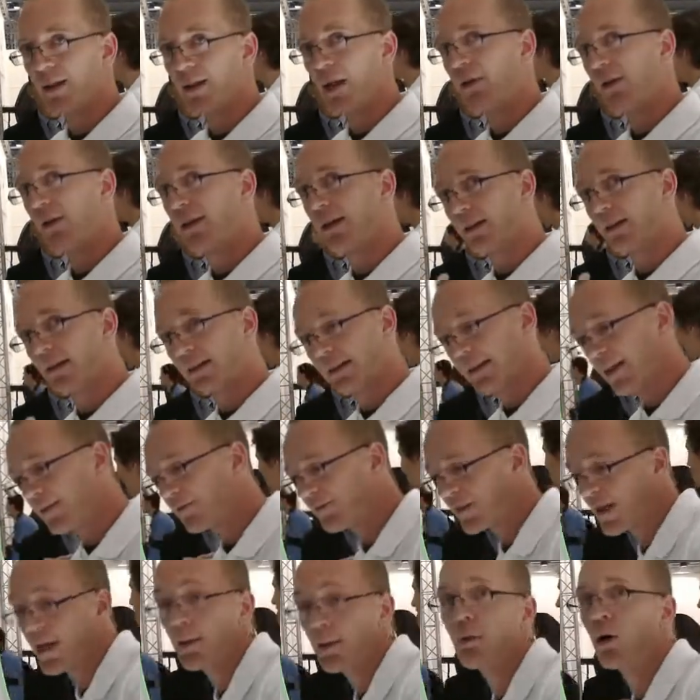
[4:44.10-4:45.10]
Now you can
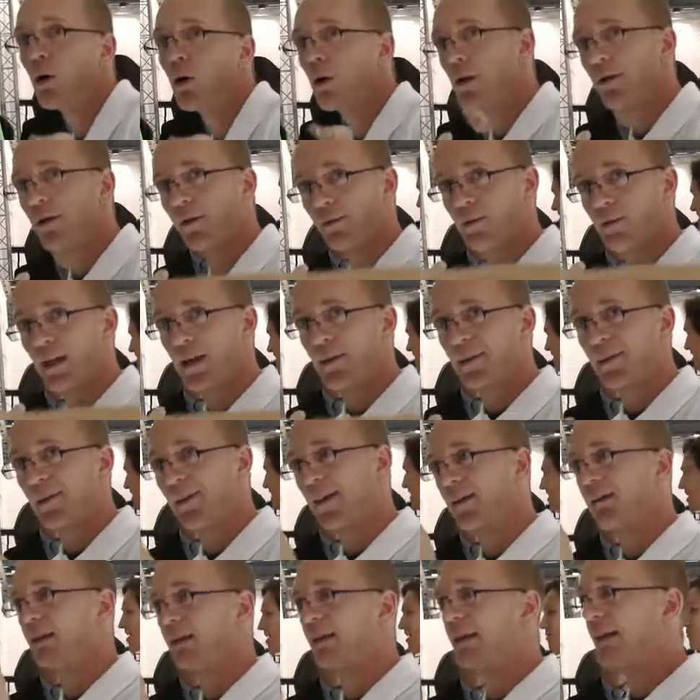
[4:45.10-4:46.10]
lift up all the flashes
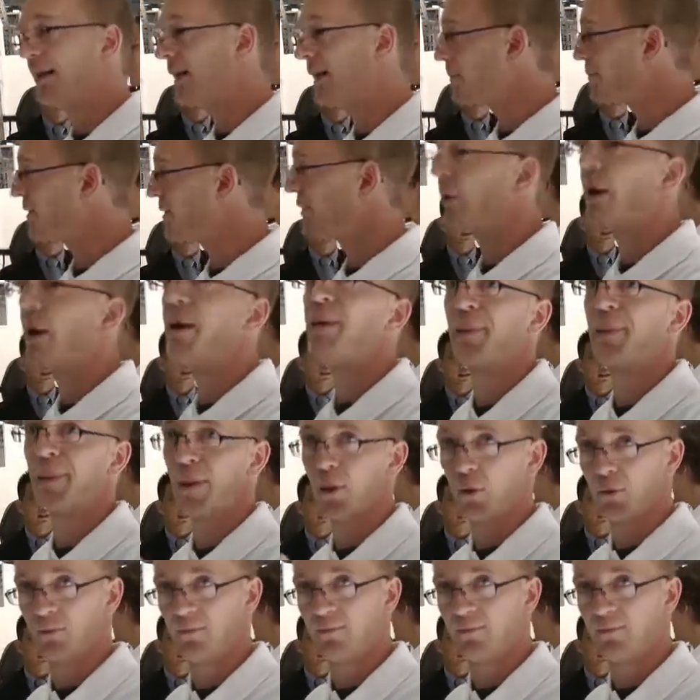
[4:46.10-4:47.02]
and keep the ratio.